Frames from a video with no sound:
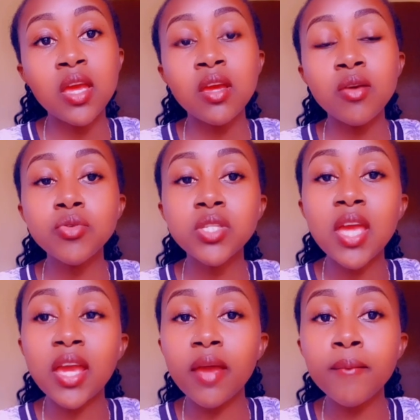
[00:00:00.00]

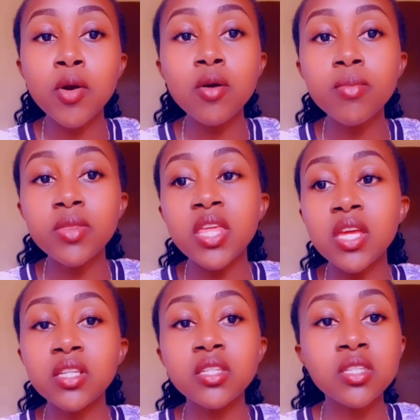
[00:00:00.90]
usieke mob,
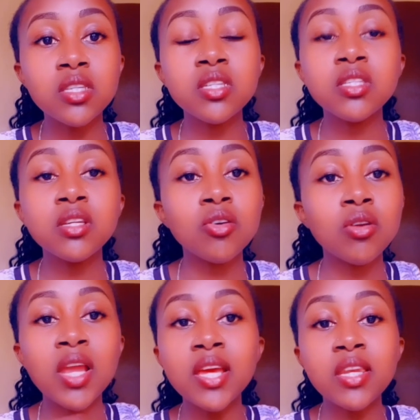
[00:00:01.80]
then
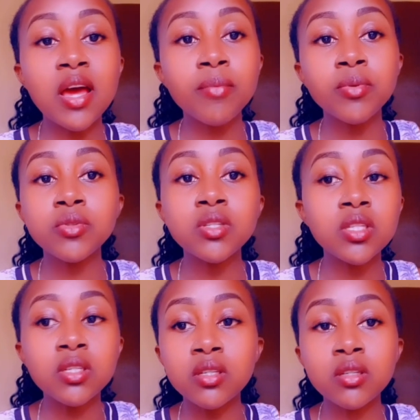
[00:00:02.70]
zikolide hapo,
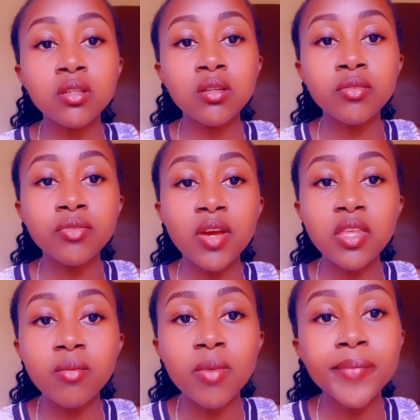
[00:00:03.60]

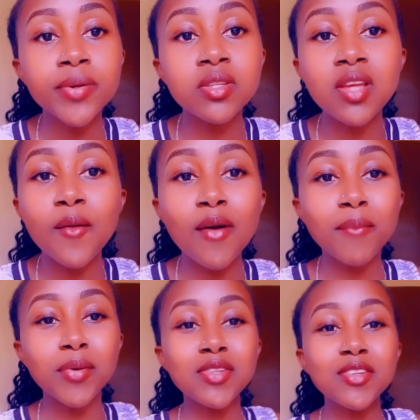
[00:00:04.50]
zifanye mambo zao
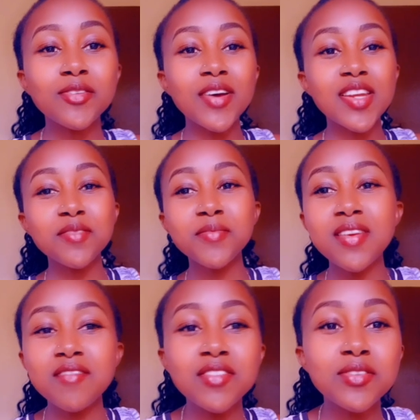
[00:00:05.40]
hapo,
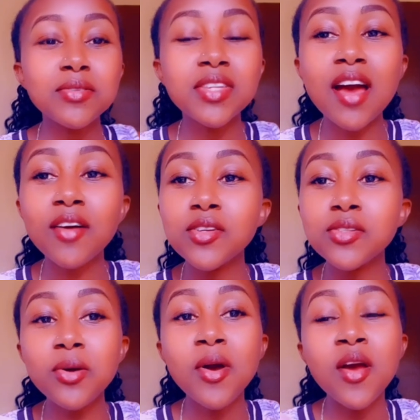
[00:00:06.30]
zikuharibie vitu zako.
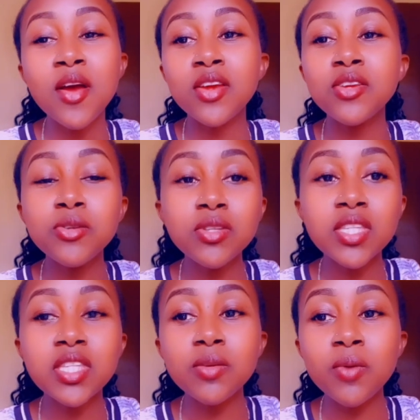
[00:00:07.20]
So
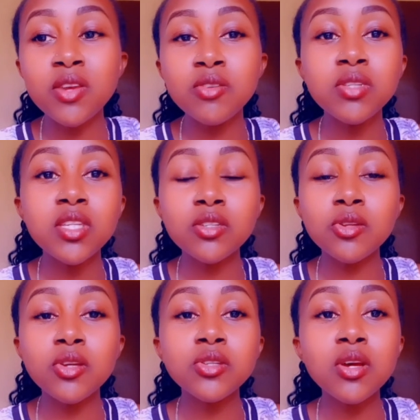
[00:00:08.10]
use when using
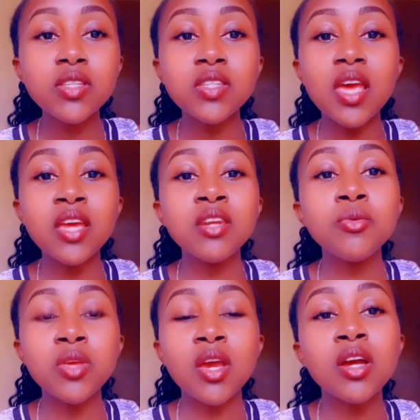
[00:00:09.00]
soy sauce, and
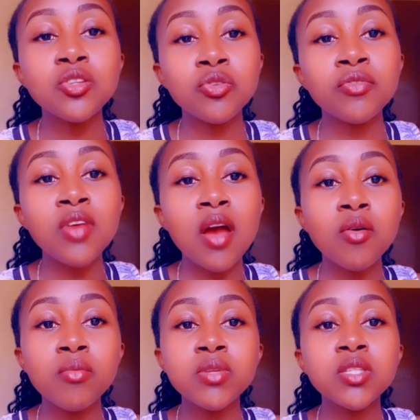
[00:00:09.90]
ukieka chumvi
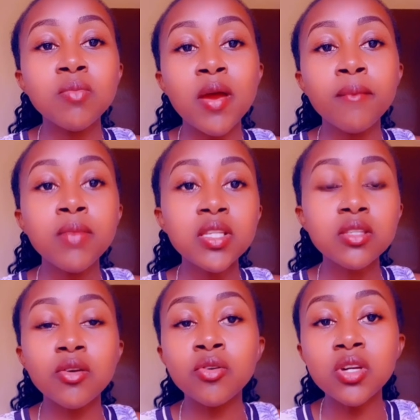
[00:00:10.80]
yako bits by bits
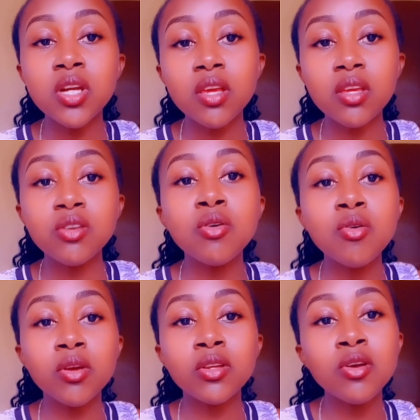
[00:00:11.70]
or kidogo
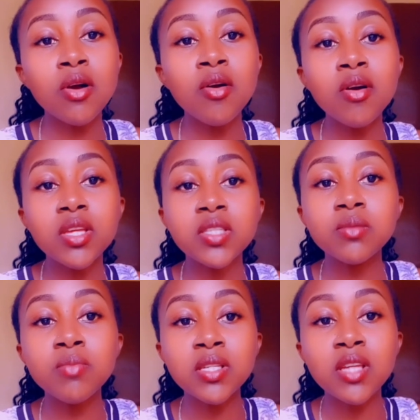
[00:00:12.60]
kidogo, it's
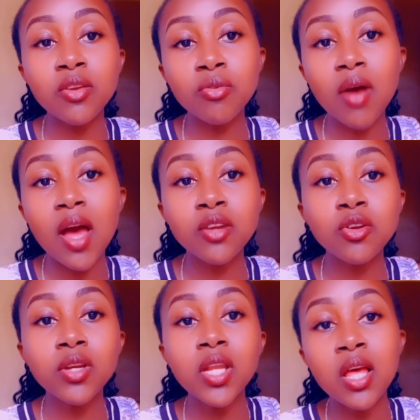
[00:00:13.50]
better you add
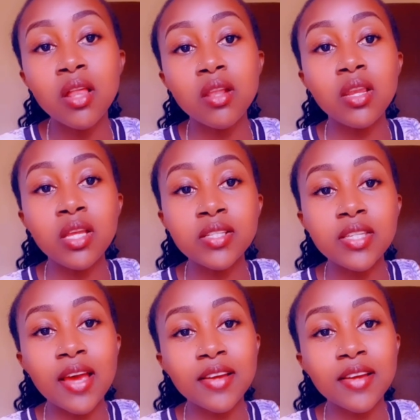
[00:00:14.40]
on later.